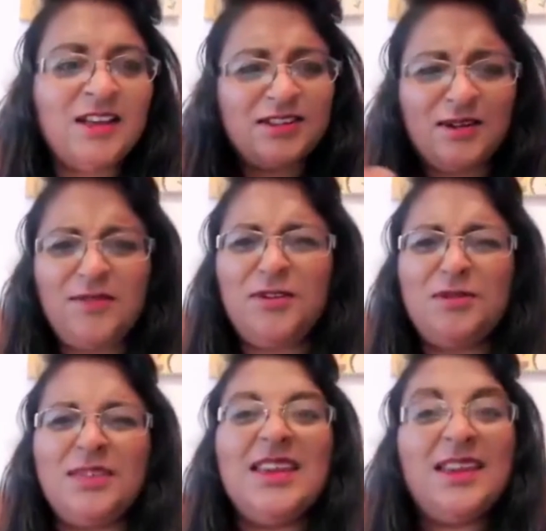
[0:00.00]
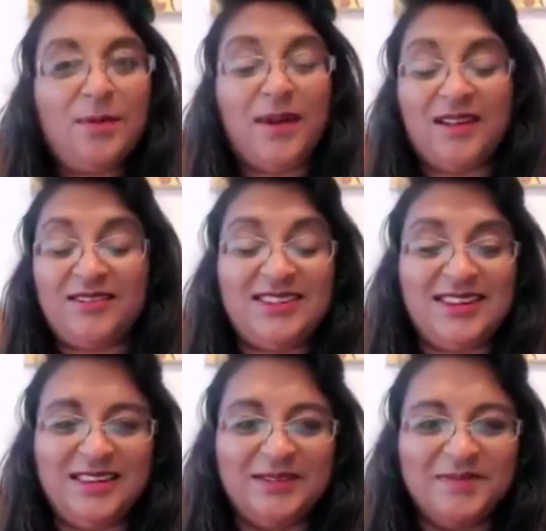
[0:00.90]
So if you think about
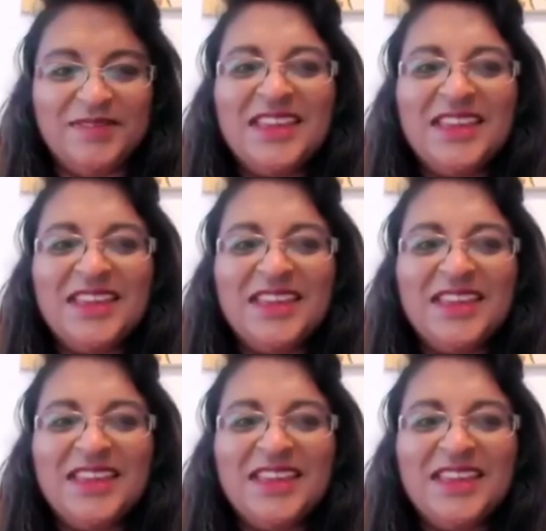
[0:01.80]
it,